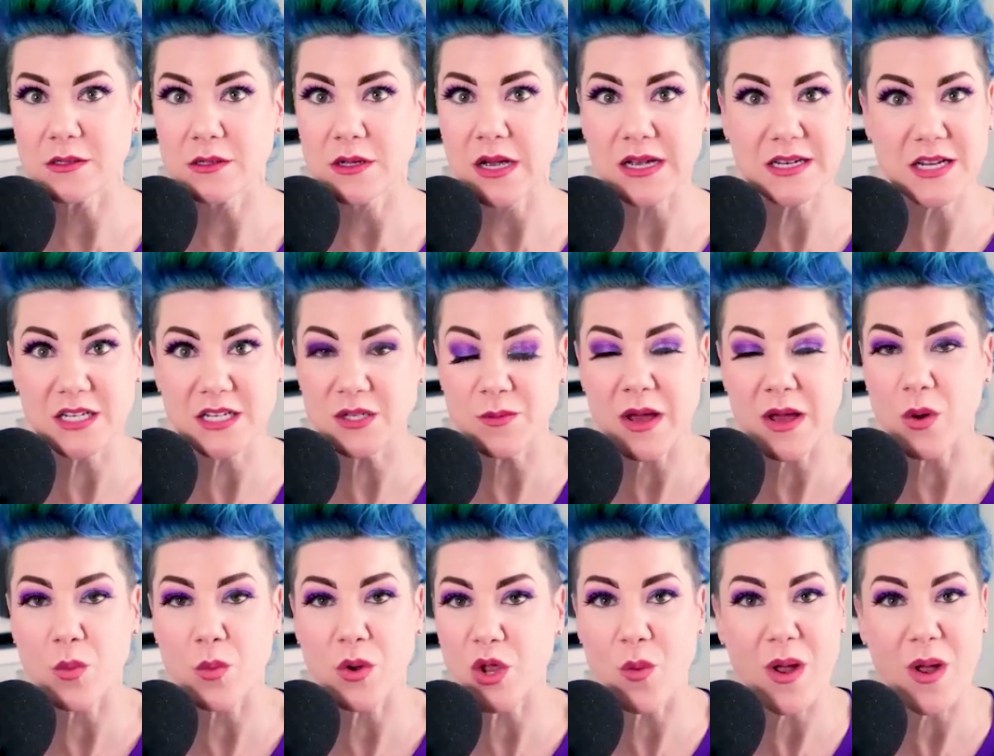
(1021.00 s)
It doesn't matter
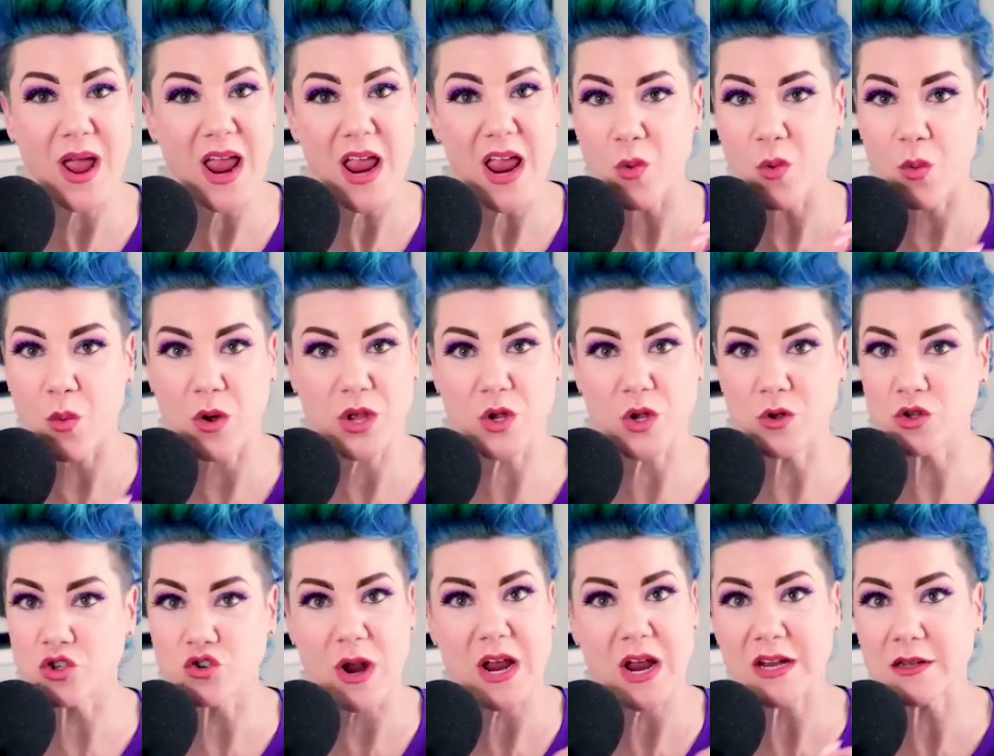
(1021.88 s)
what you ate, what you
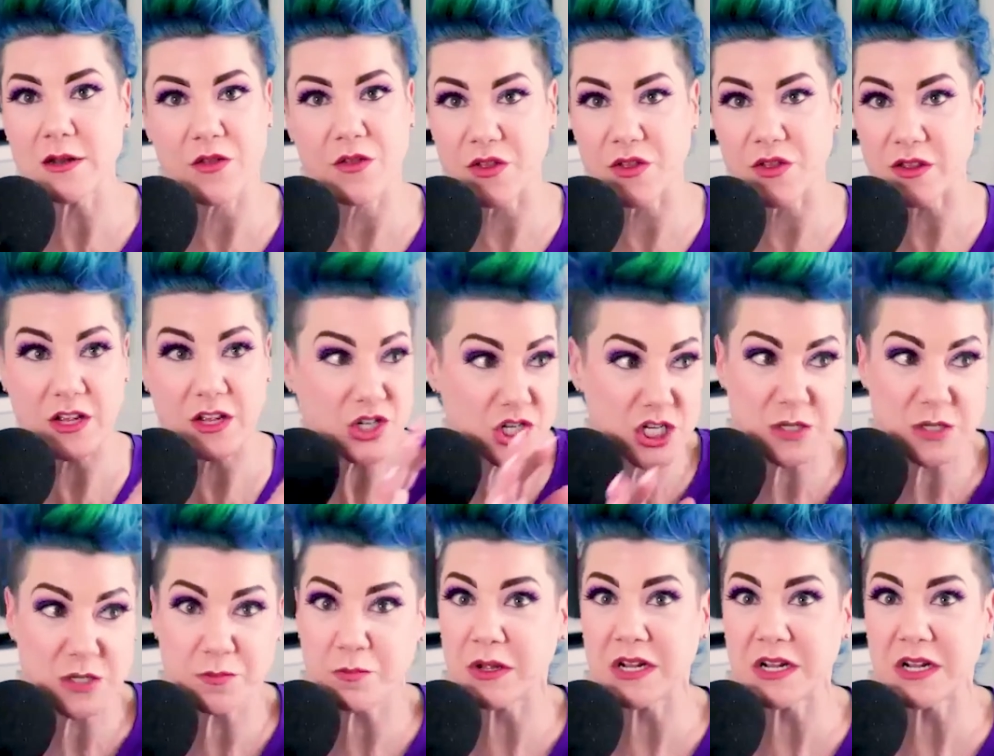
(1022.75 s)
drank, nothing. They just
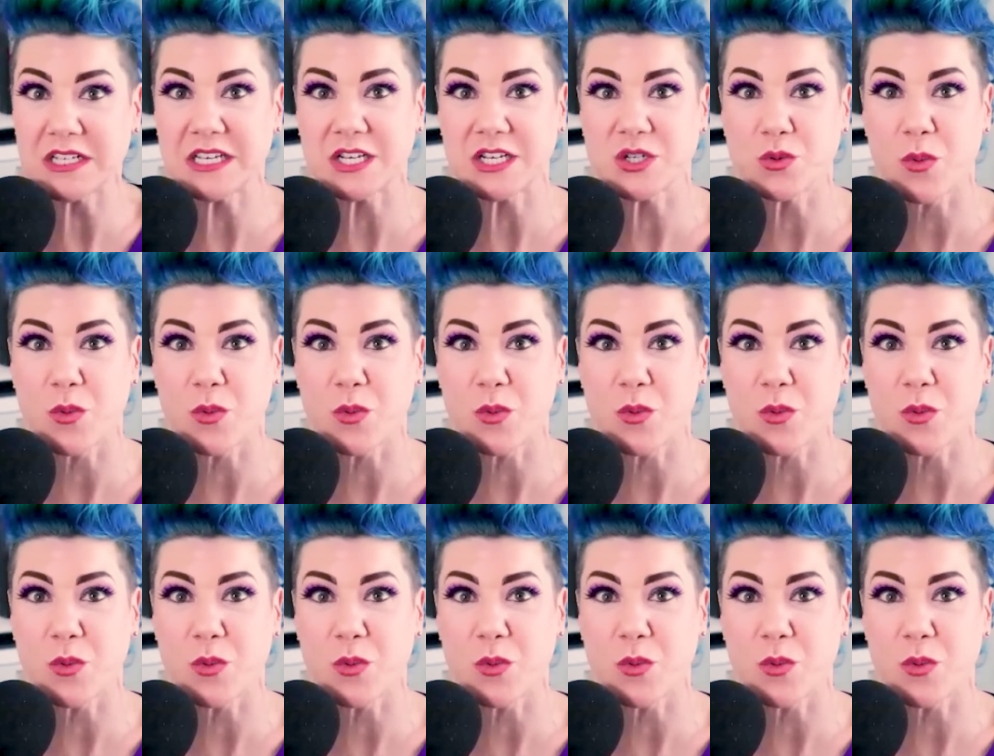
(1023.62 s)
split it six